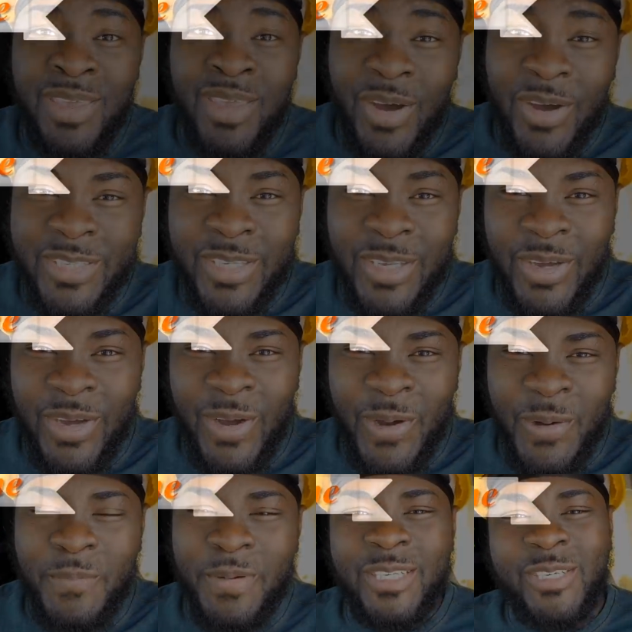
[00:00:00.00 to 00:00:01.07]

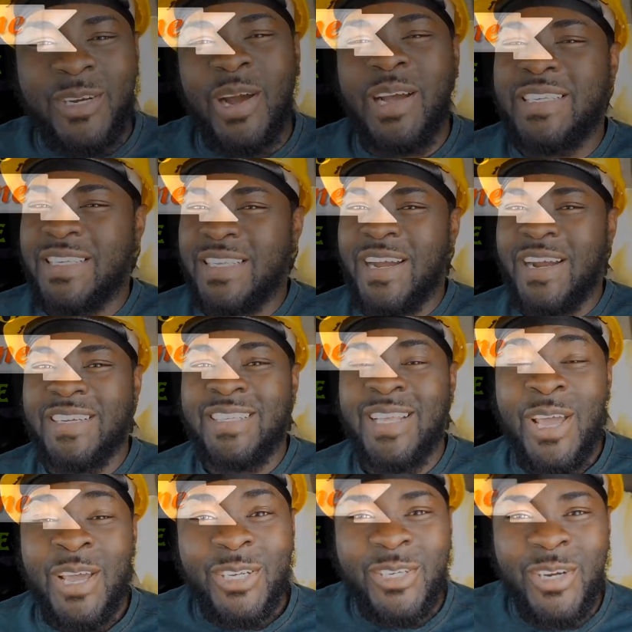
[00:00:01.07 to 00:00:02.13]
YouTube! Troy Stars.
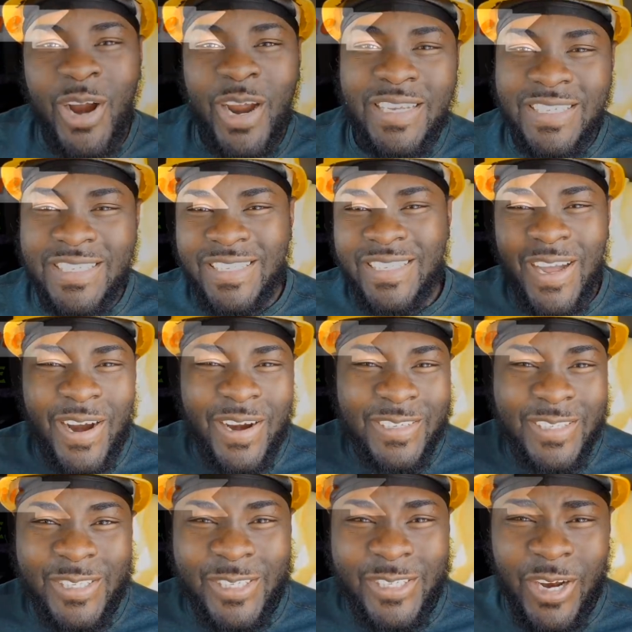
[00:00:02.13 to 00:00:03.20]
Troy
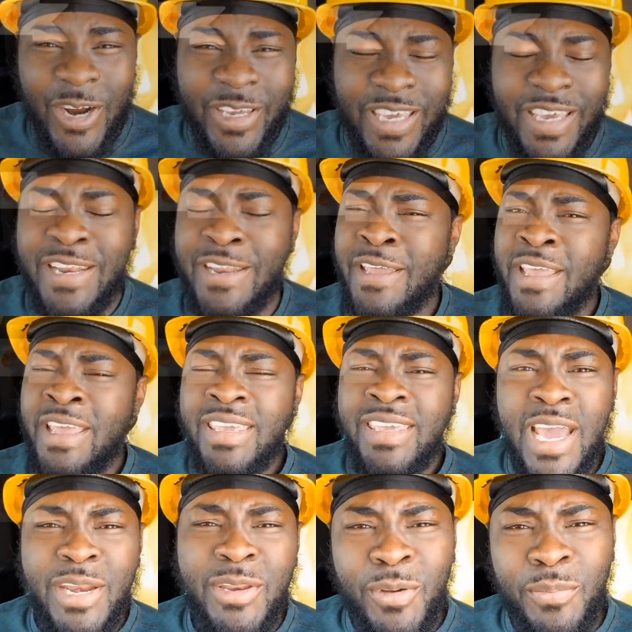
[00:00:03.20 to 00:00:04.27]
Stars. Joking.
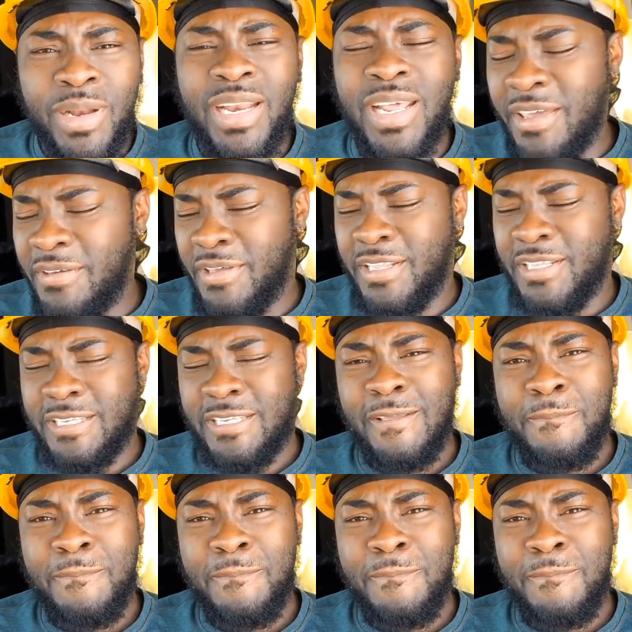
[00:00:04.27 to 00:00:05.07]
Can you believe it?